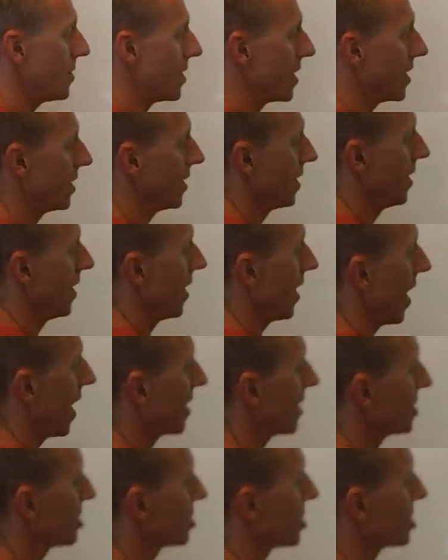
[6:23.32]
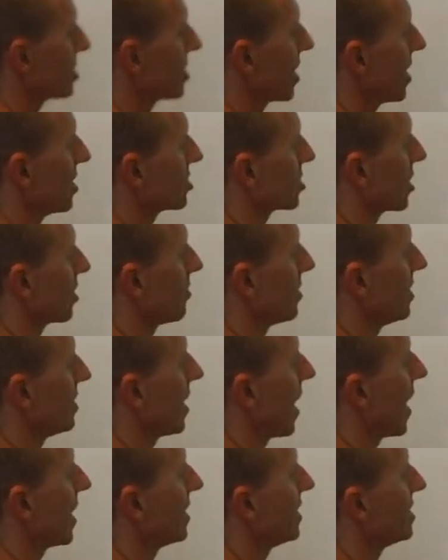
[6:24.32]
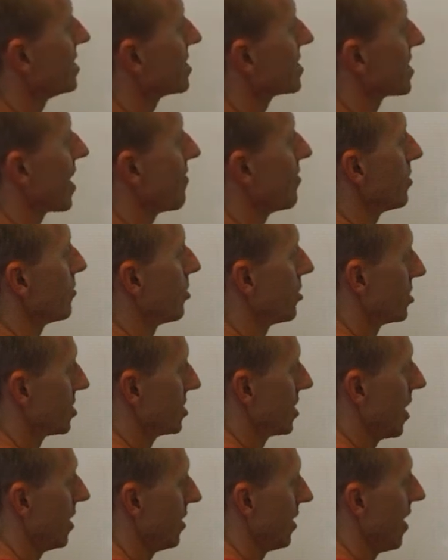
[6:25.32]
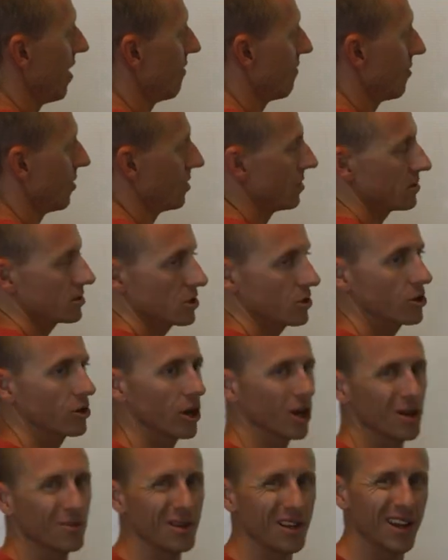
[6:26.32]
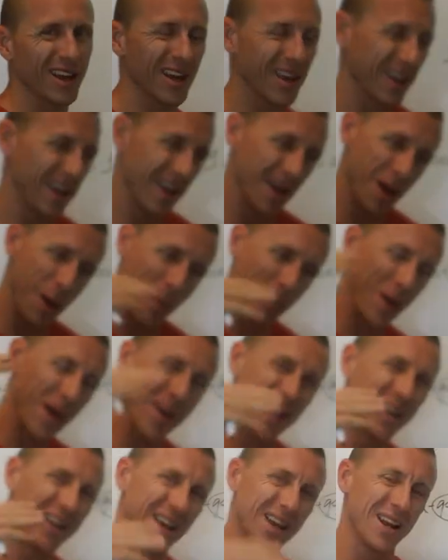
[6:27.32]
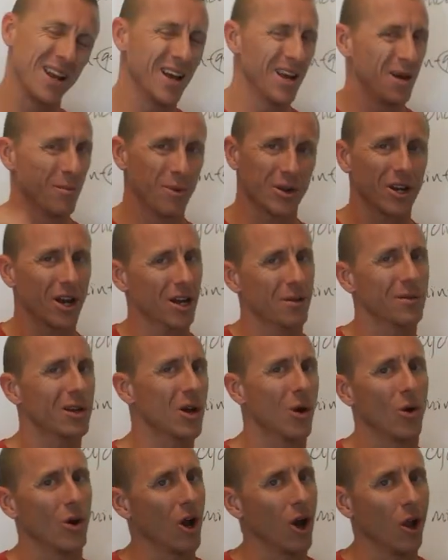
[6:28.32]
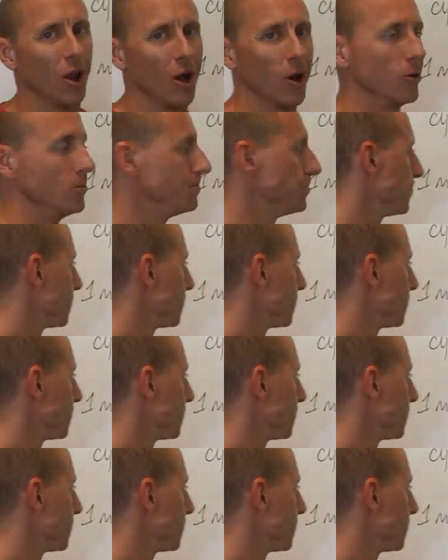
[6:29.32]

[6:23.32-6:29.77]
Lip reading: minute, and let's just say it's going to be 97% effort. So you're going to be like pinning it, but you're not going to be going all out.